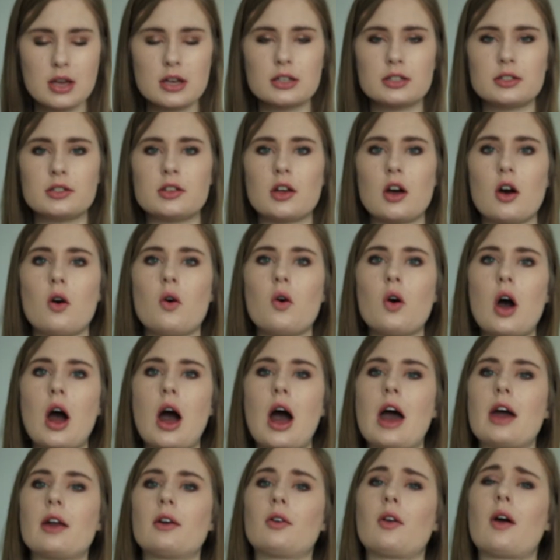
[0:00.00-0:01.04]
So
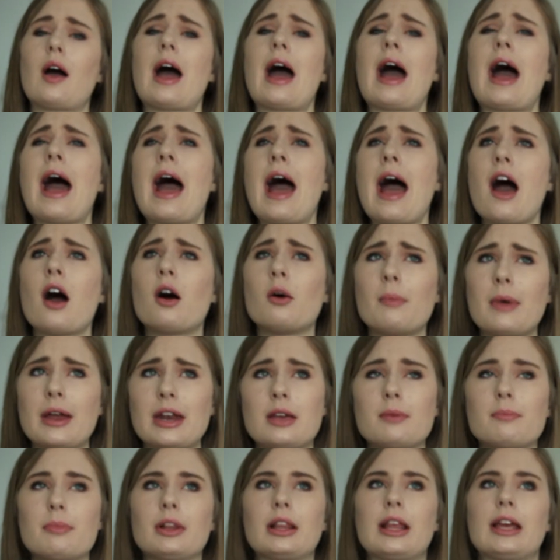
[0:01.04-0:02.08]
I don't know how
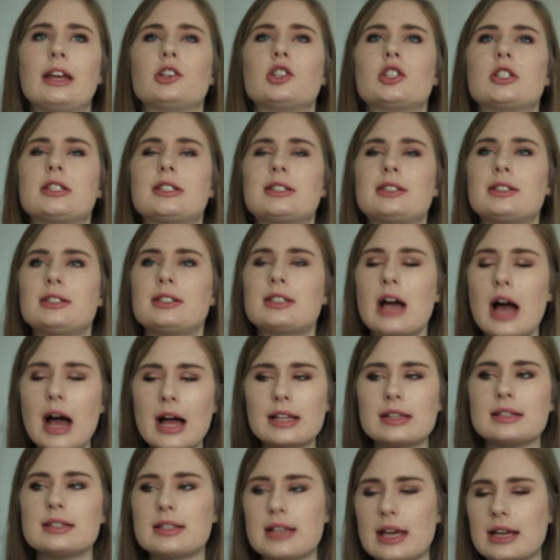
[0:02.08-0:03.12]
many, but like just
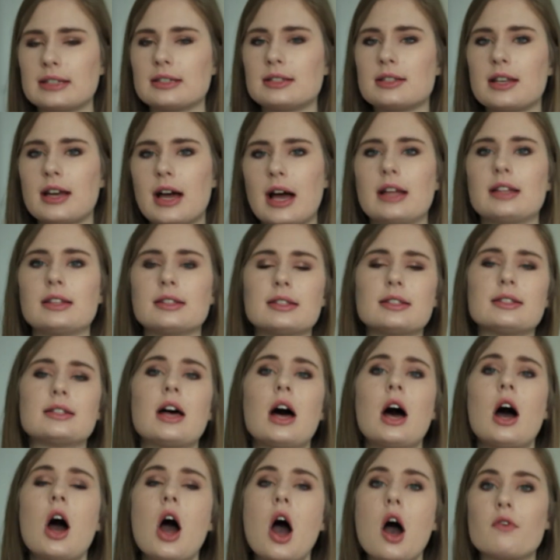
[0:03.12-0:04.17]
tons and tons
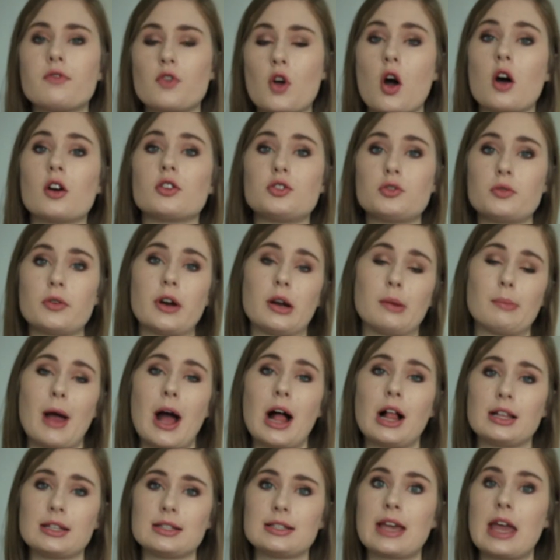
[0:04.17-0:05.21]
of contouring
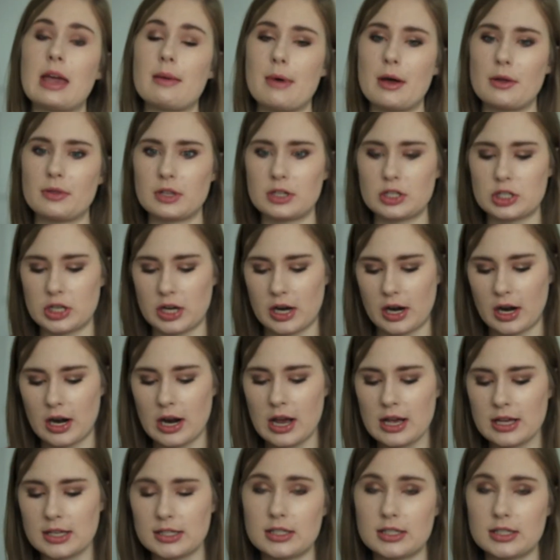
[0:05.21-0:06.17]
palettes came out this year.